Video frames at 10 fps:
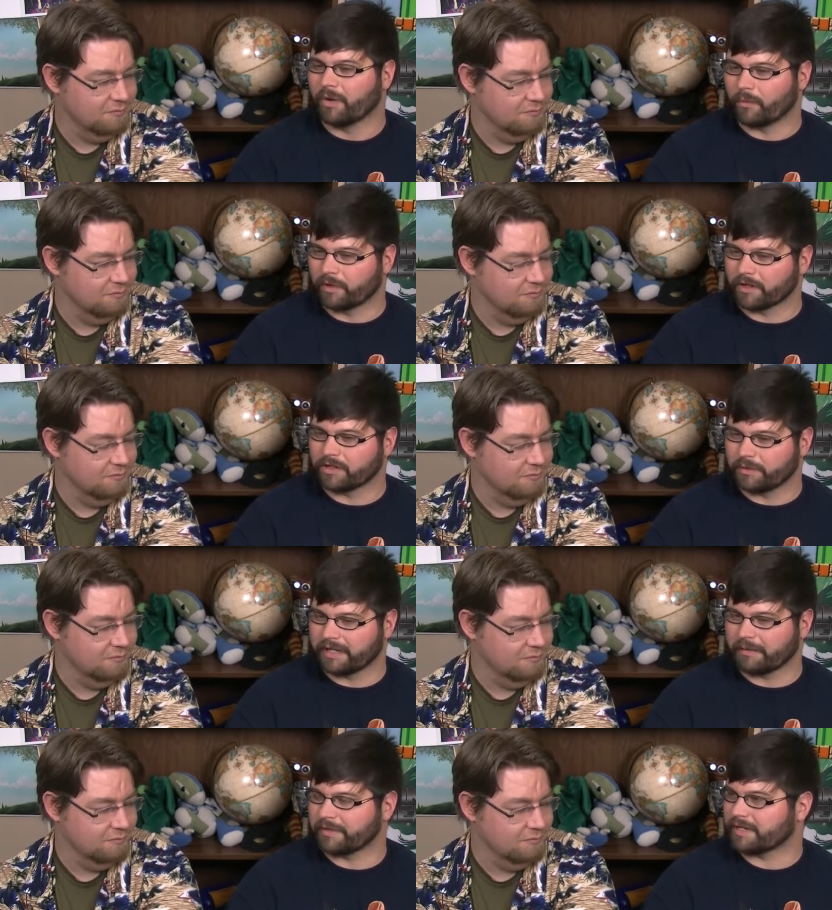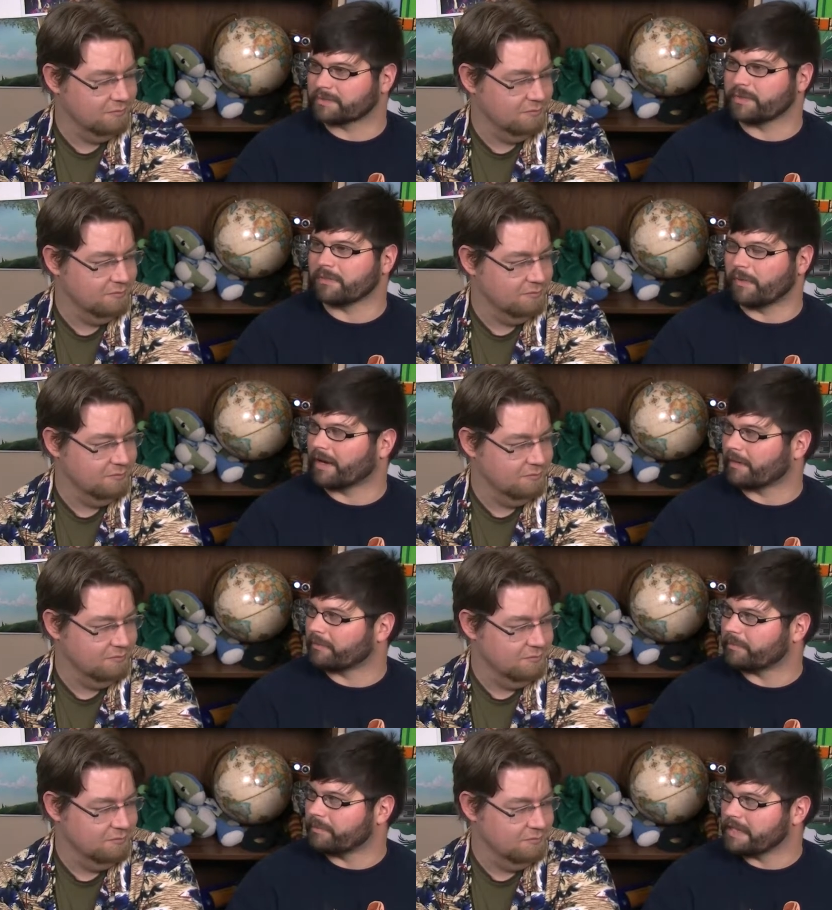Speaker 1: we're doing it because we want to
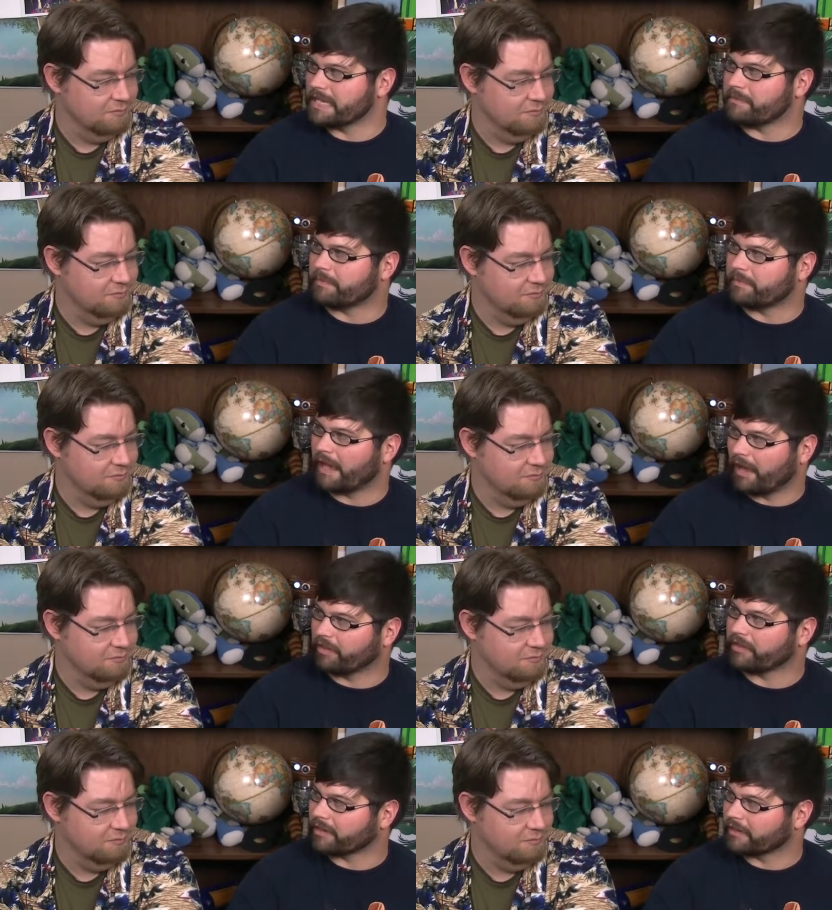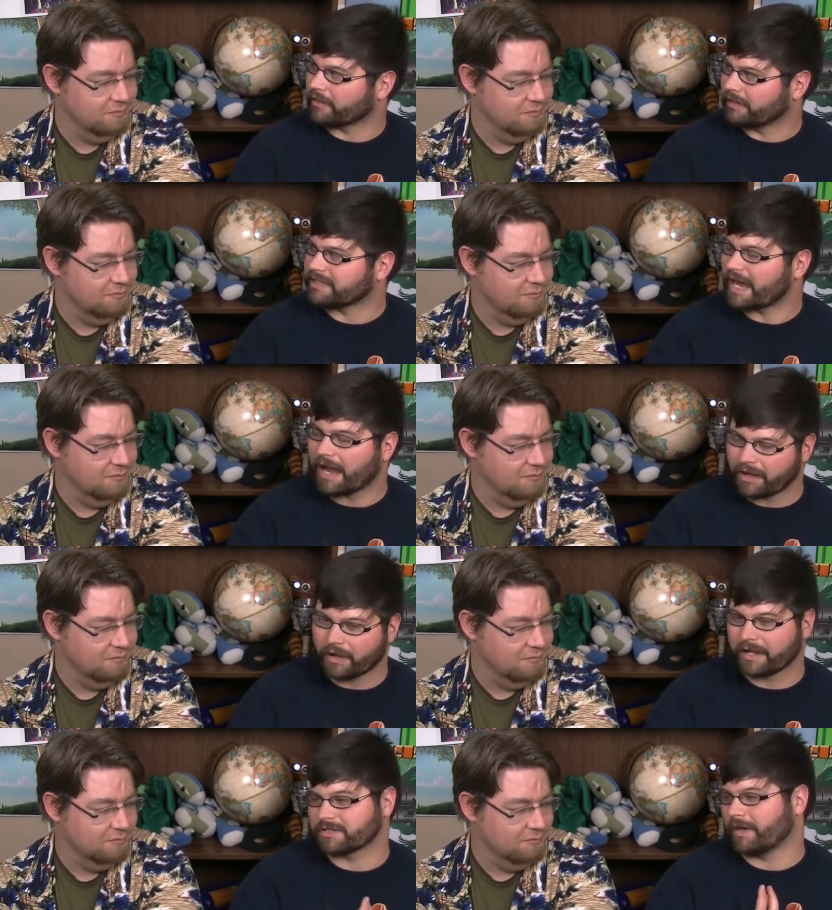be healthier. At least I
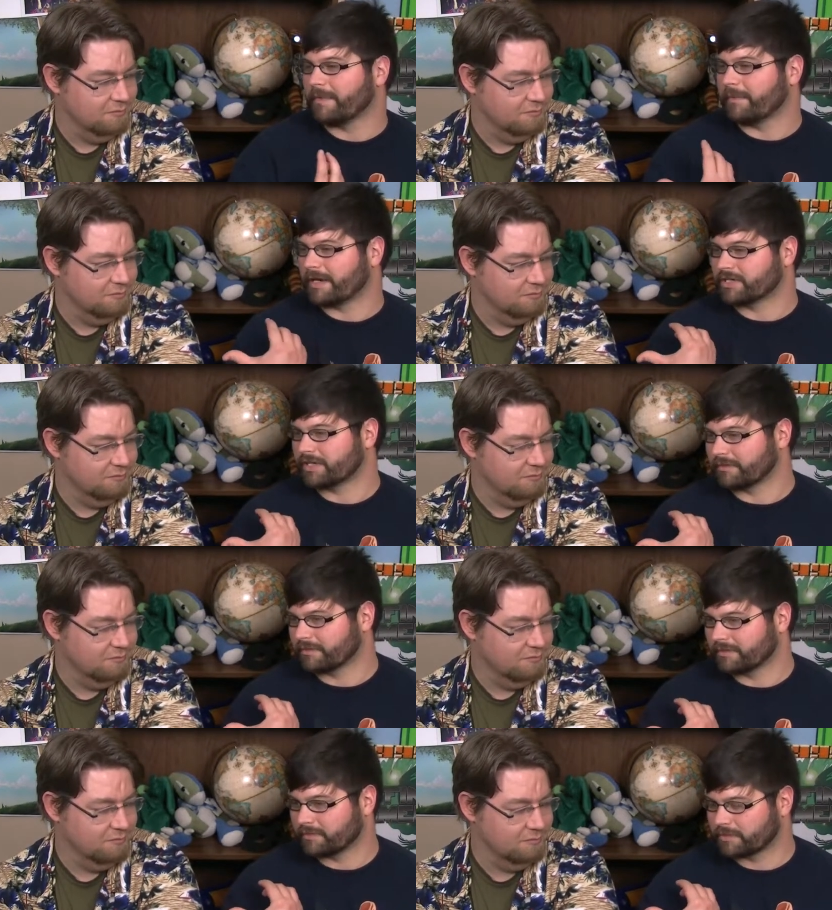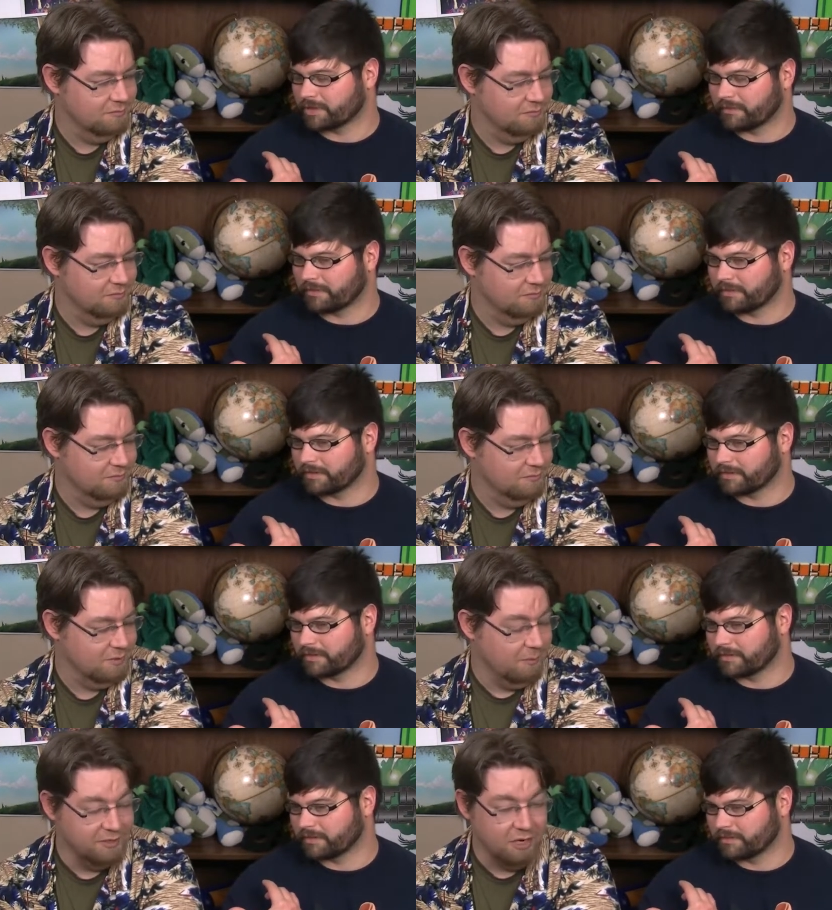okay, so maybe I shouldn't shouldn't.
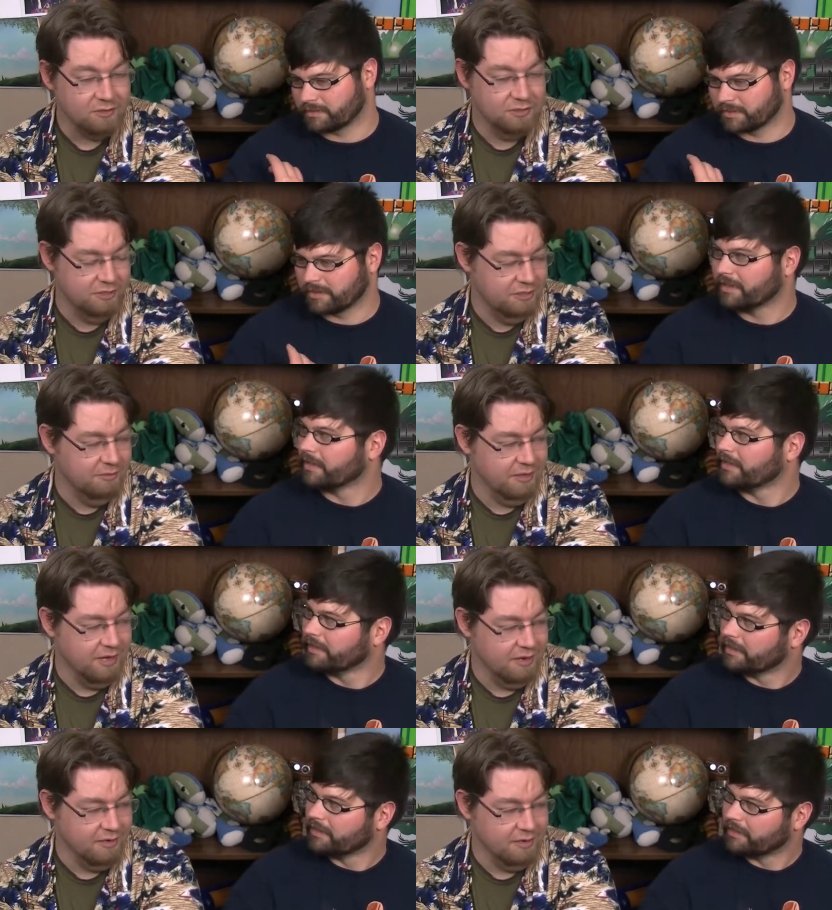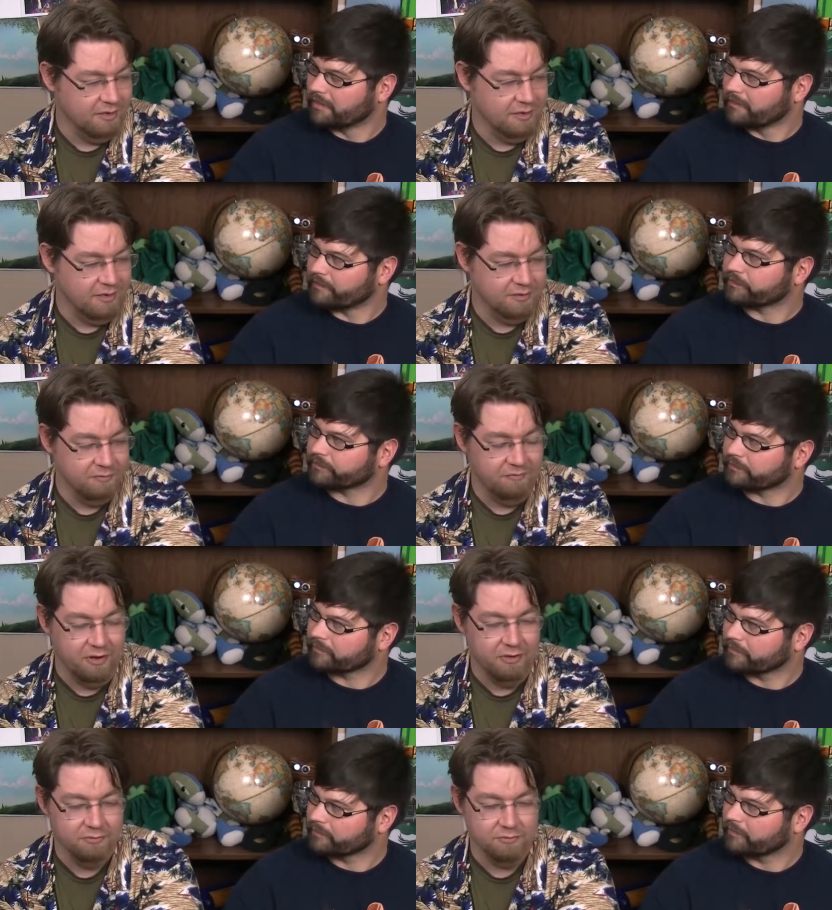
Speaker 2: My doctor did tell me that, and and and to be
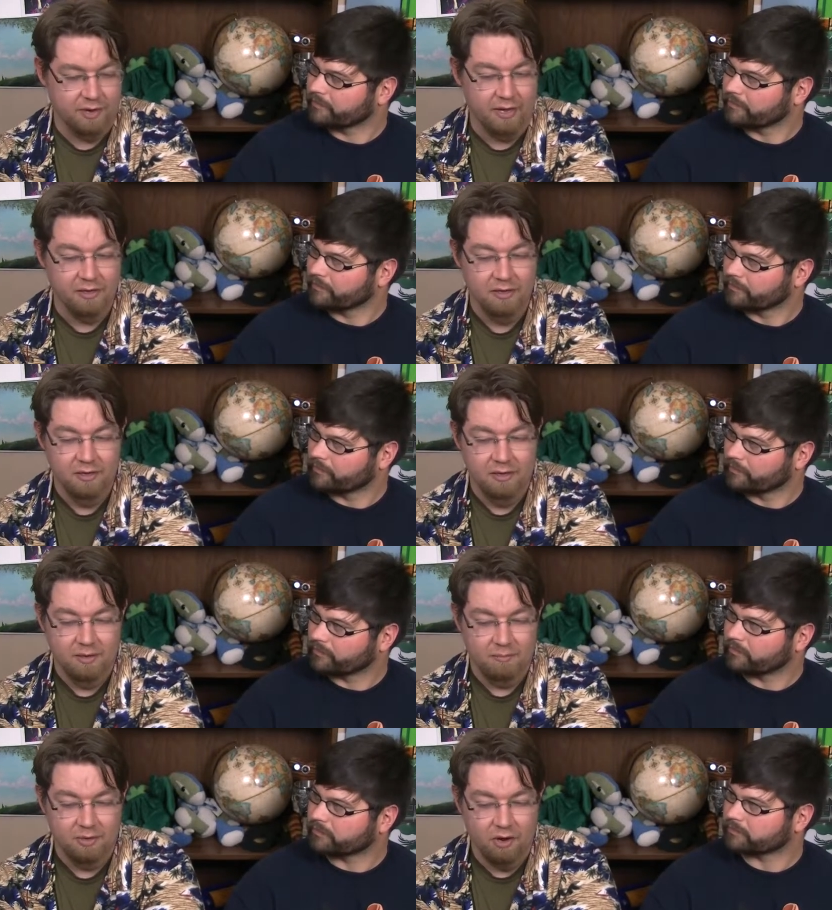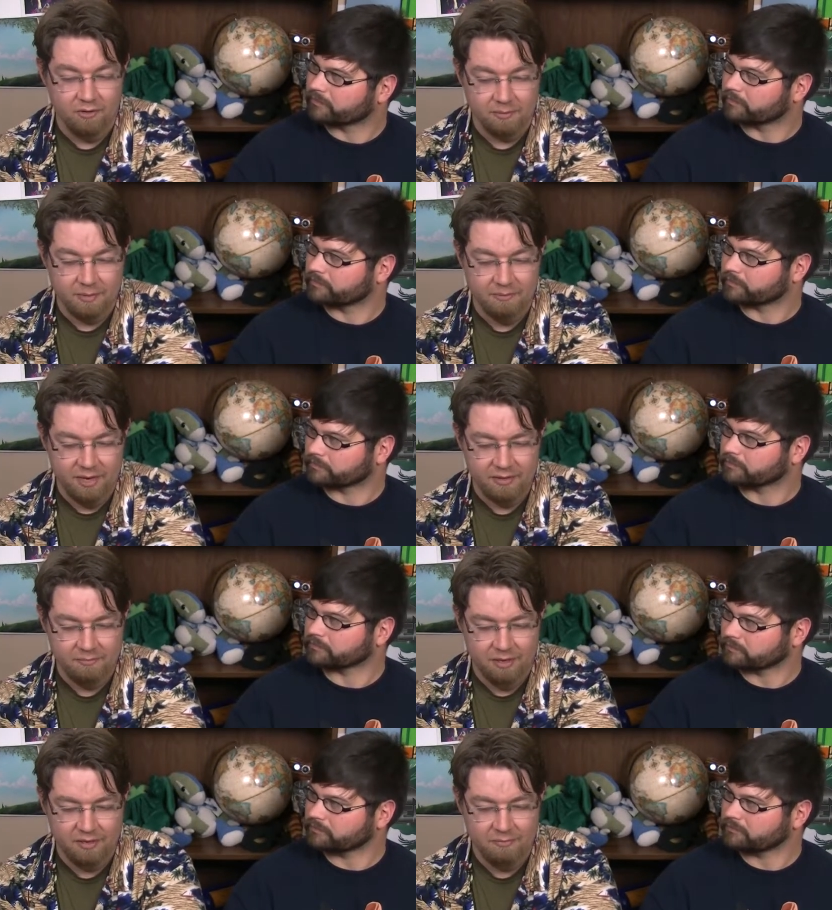fair, he was right. But no, my
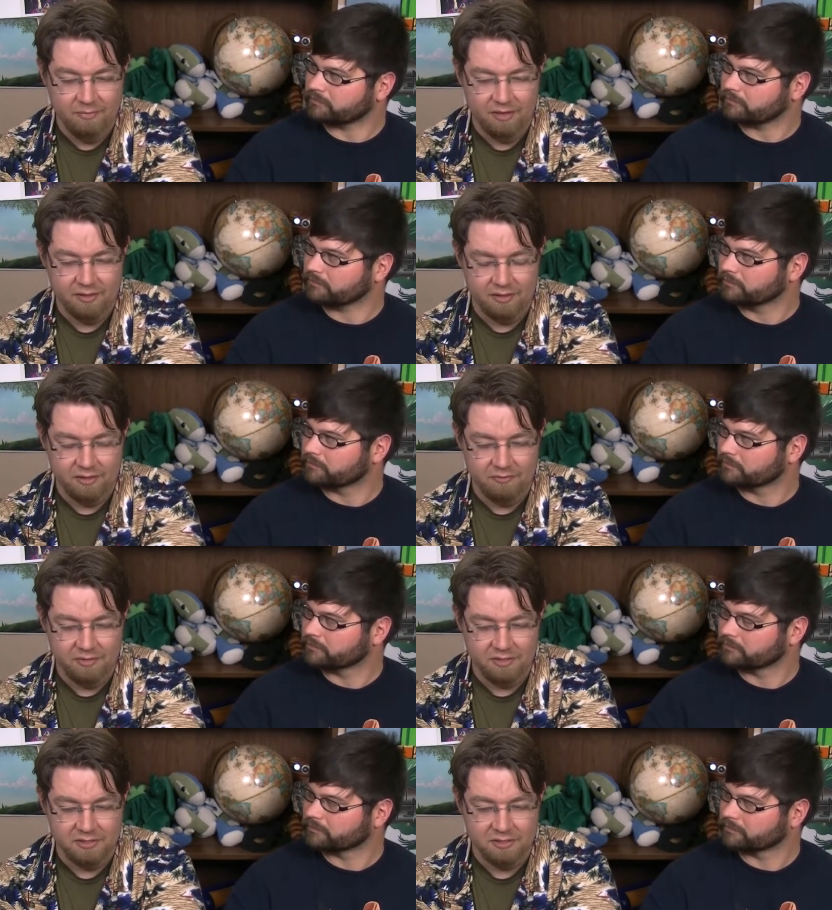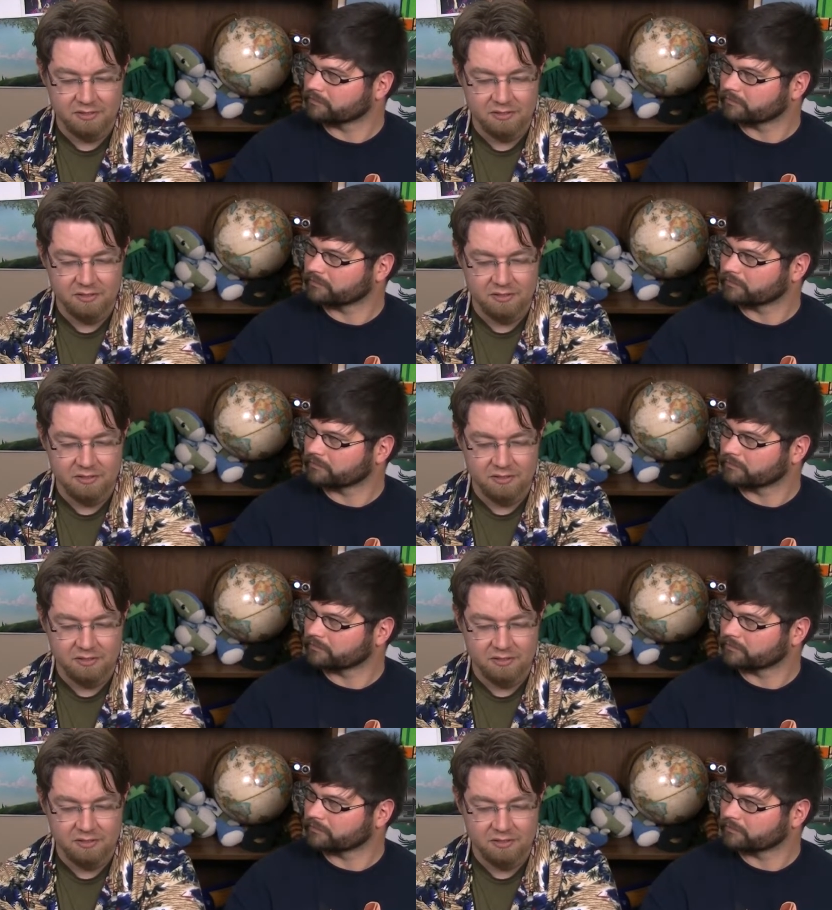my my thing was,